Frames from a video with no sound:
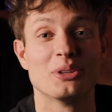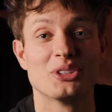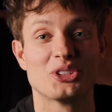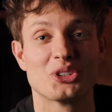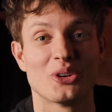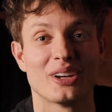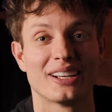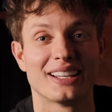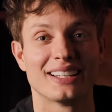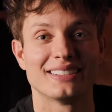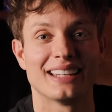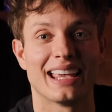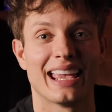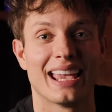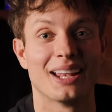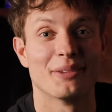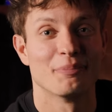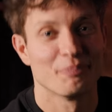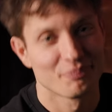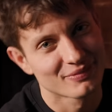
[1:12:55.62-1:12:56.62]
you enjoyed it,
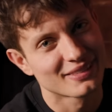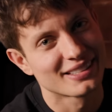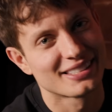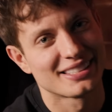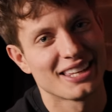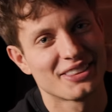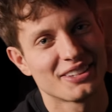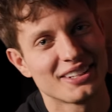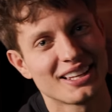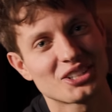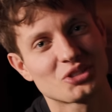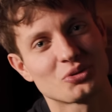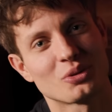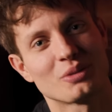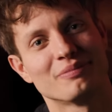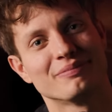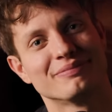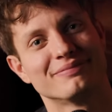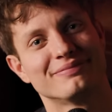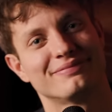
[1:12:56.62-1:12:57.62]
and see you at the next one.